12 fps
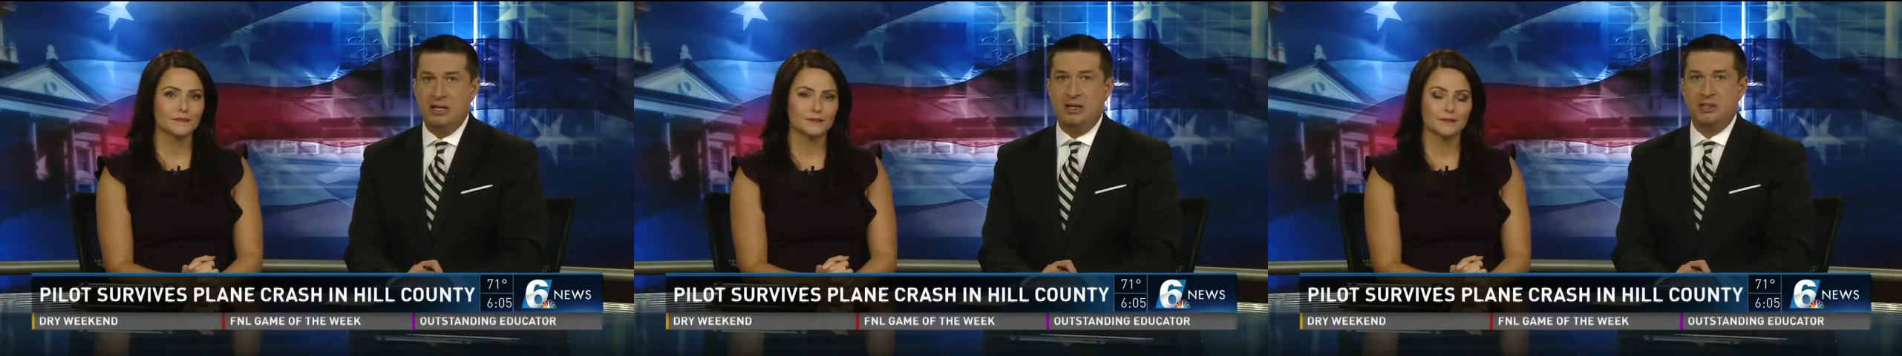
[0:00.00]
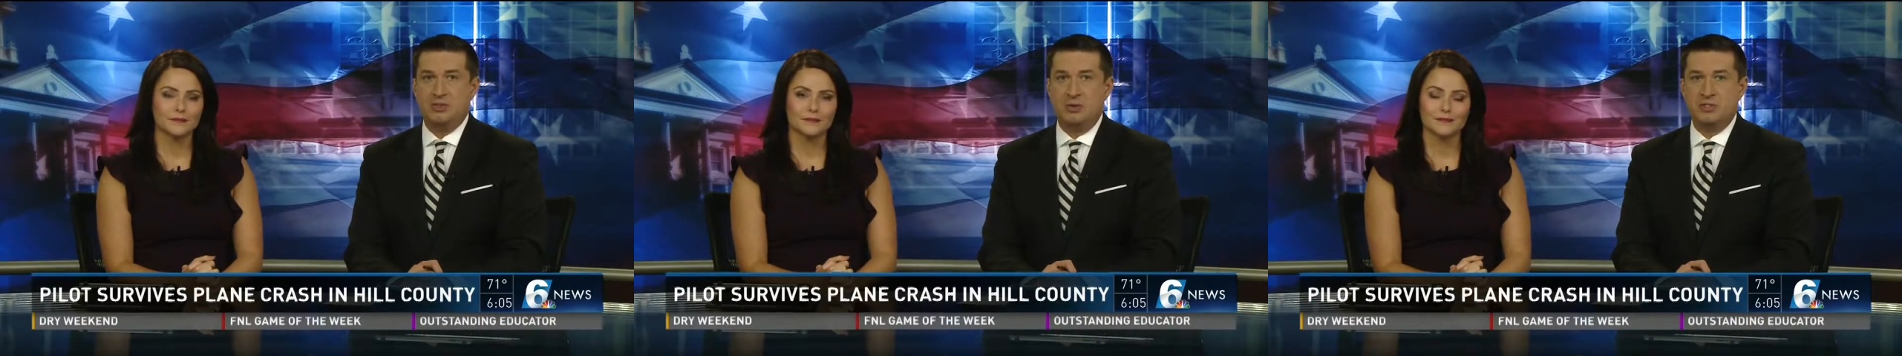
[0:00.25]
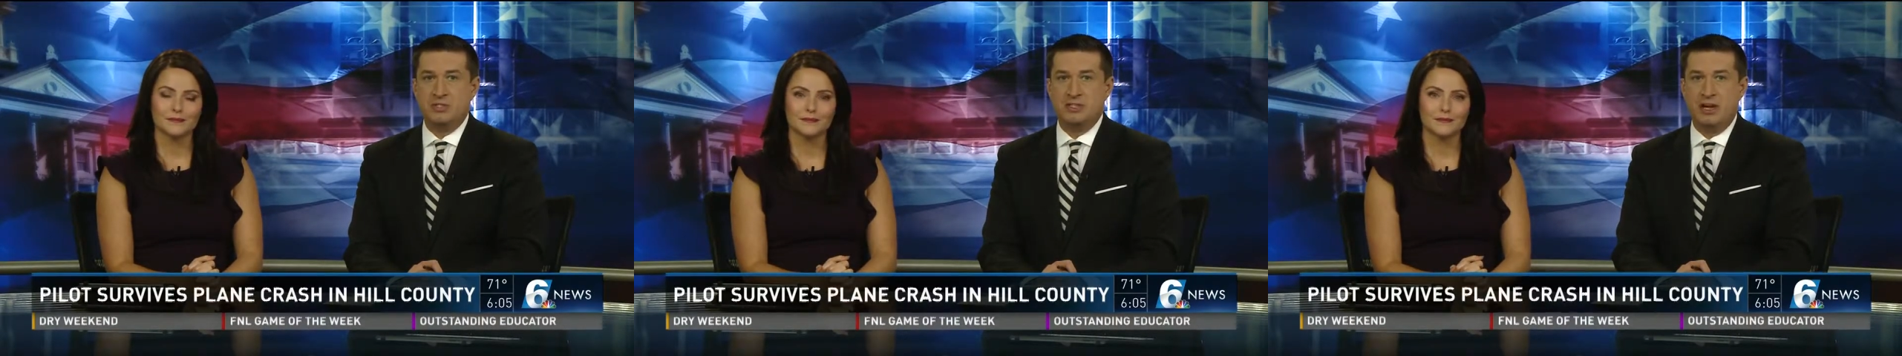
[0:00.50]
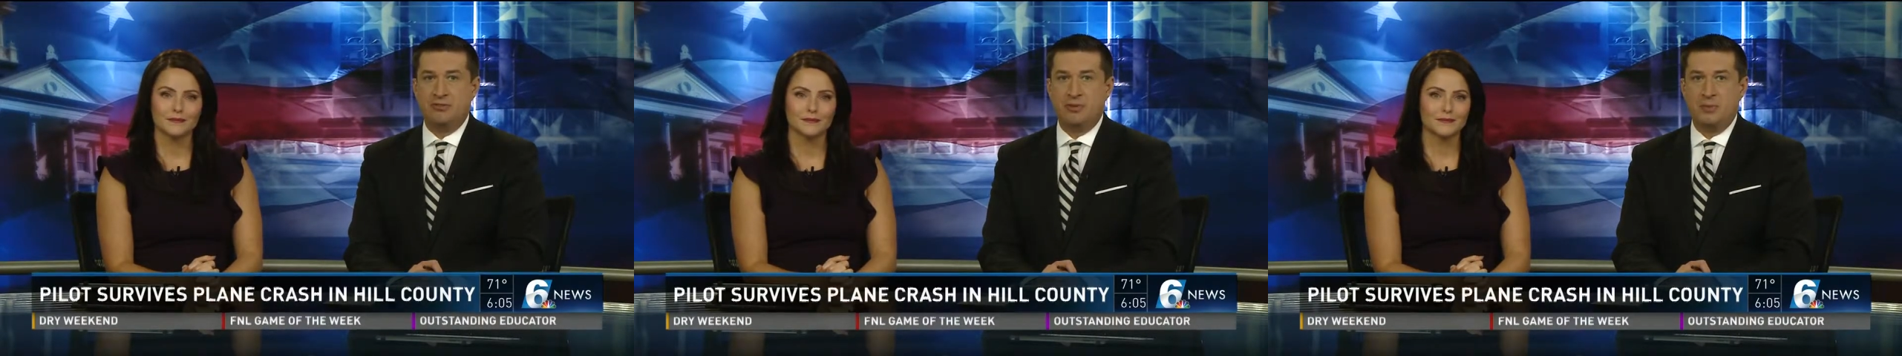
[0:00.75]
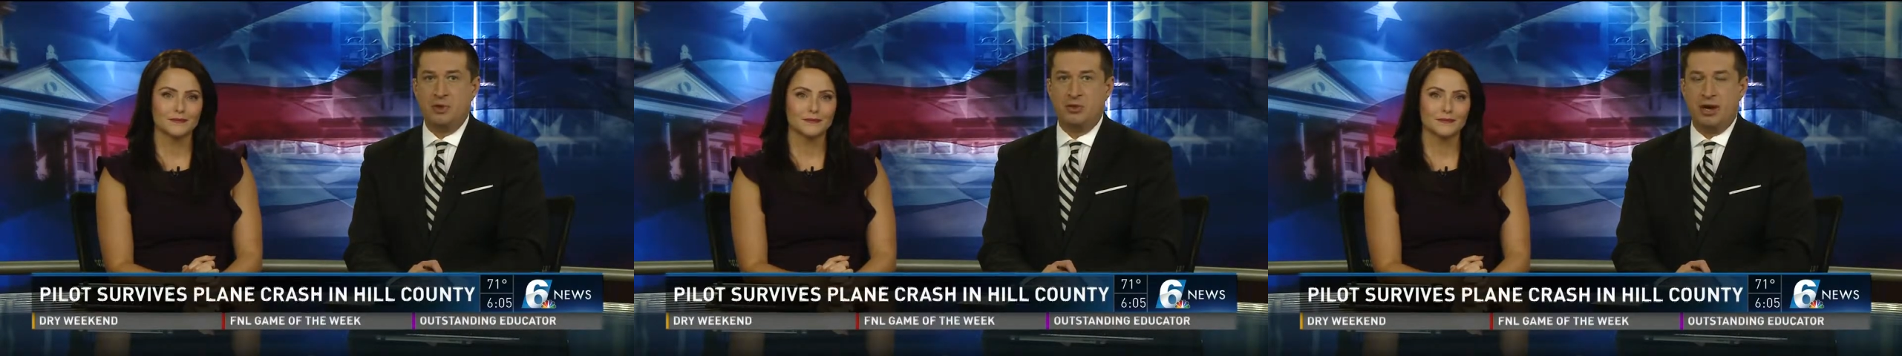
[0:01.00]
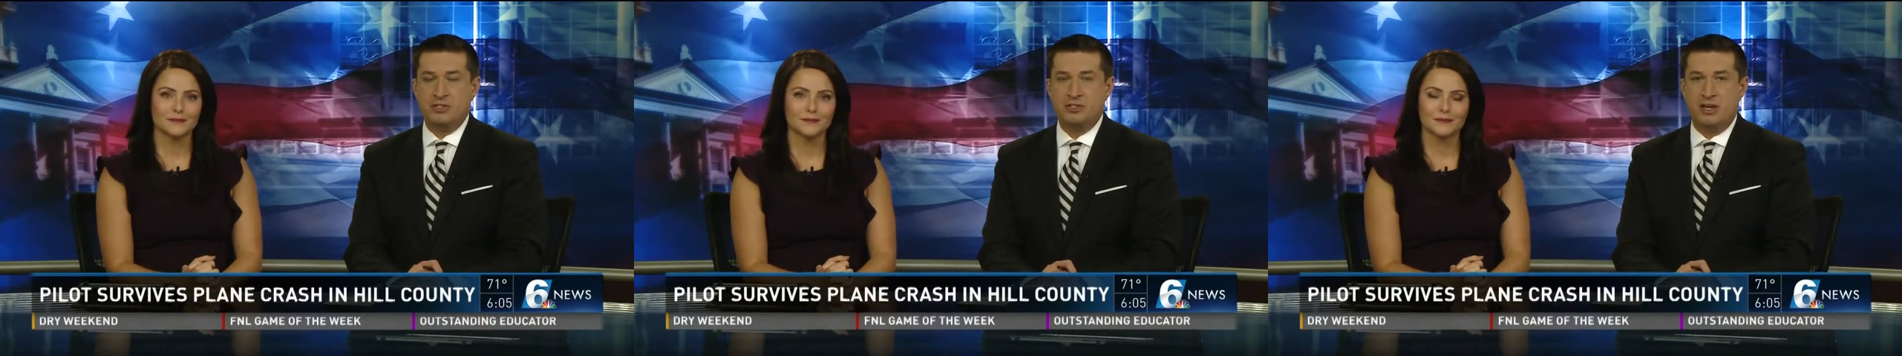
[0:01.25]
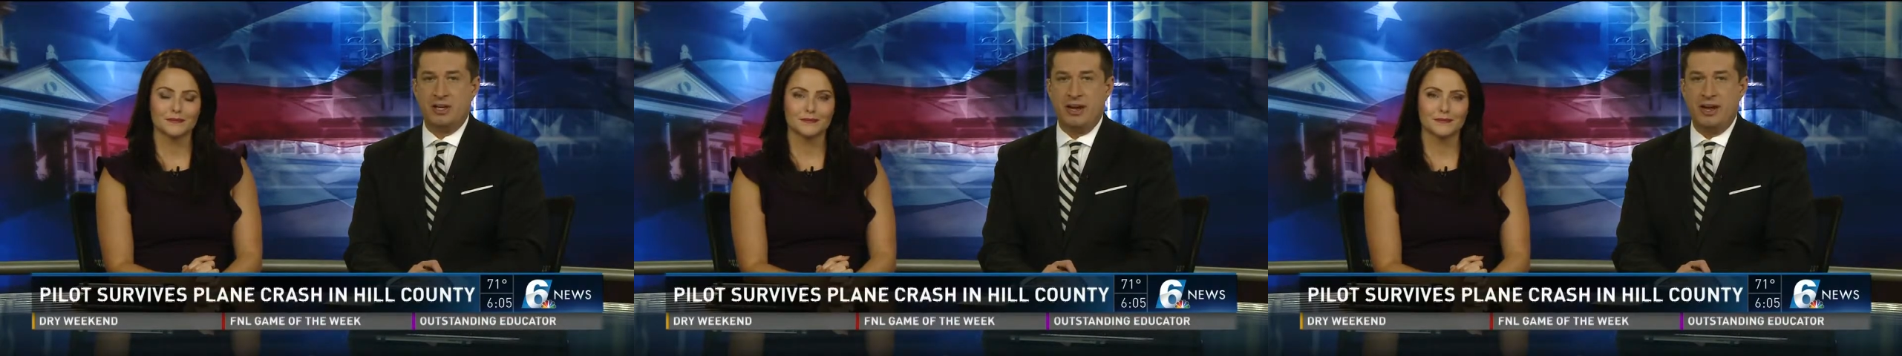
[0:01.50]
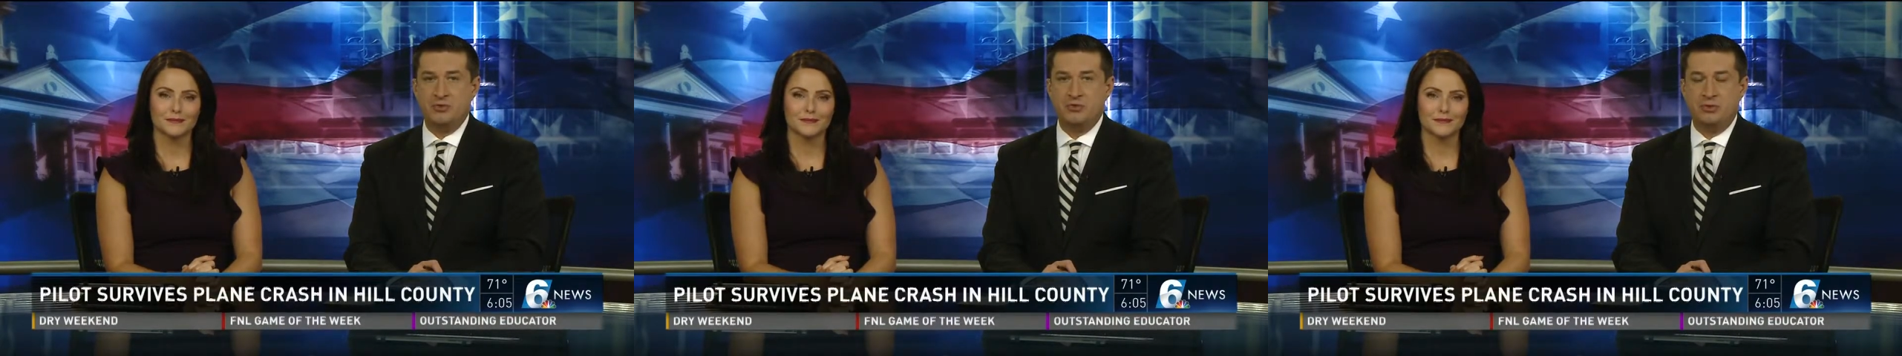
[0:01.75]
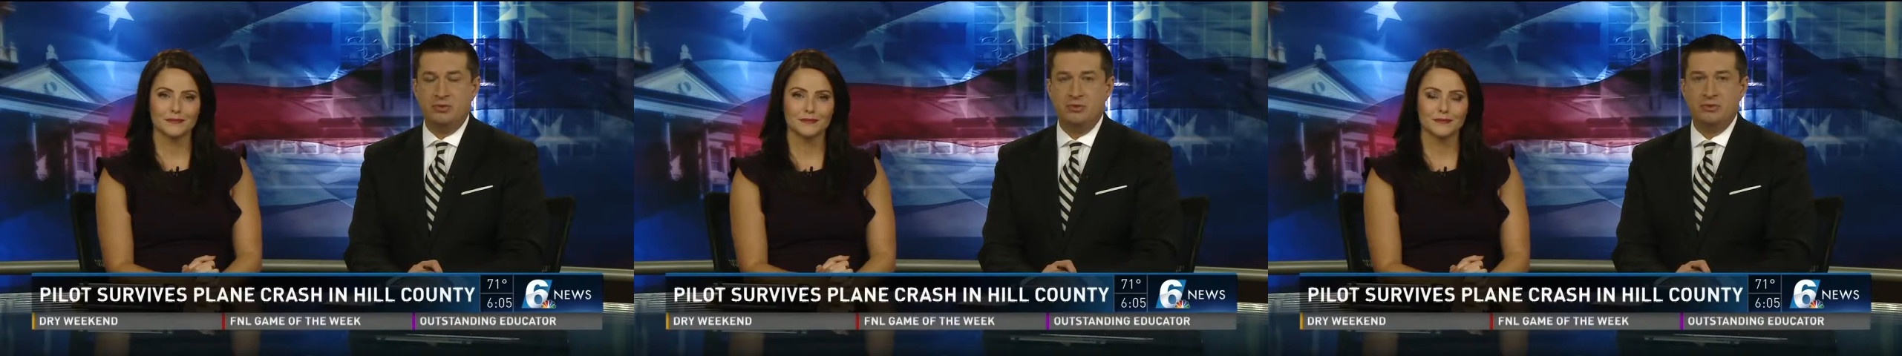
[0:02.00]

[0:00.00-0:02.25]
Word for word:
Speaker 1: He joins us now from the crash site. Andrew?